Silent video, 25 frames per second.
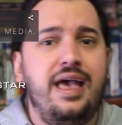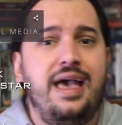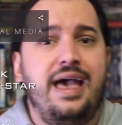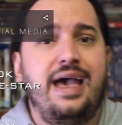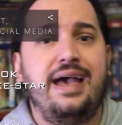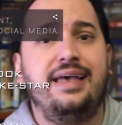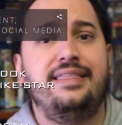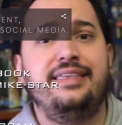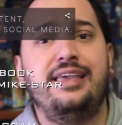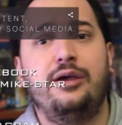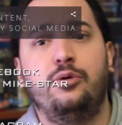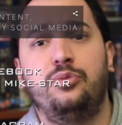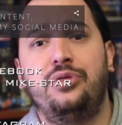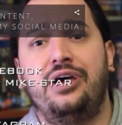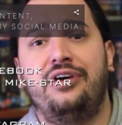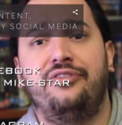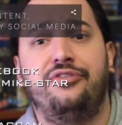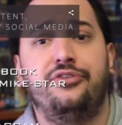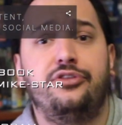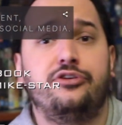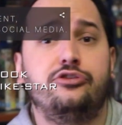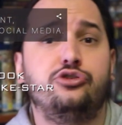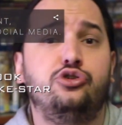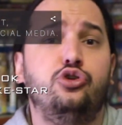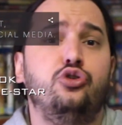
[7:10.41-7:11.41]
and yeah, without
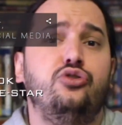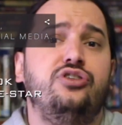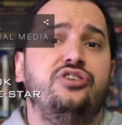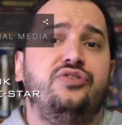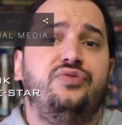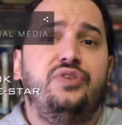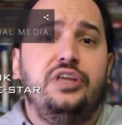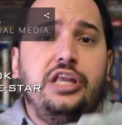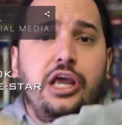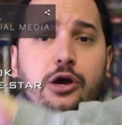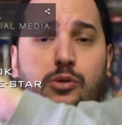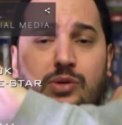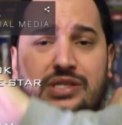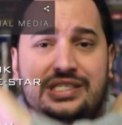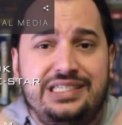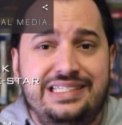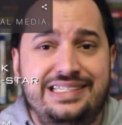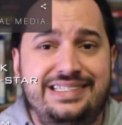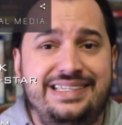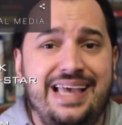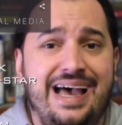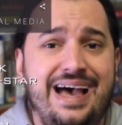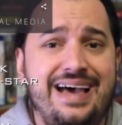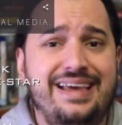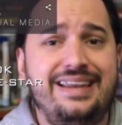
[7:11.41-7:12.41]
further ado, this video is
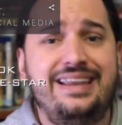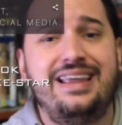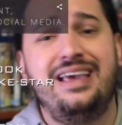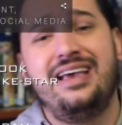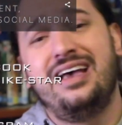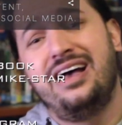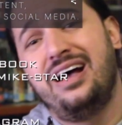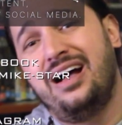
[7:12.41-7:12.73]
done.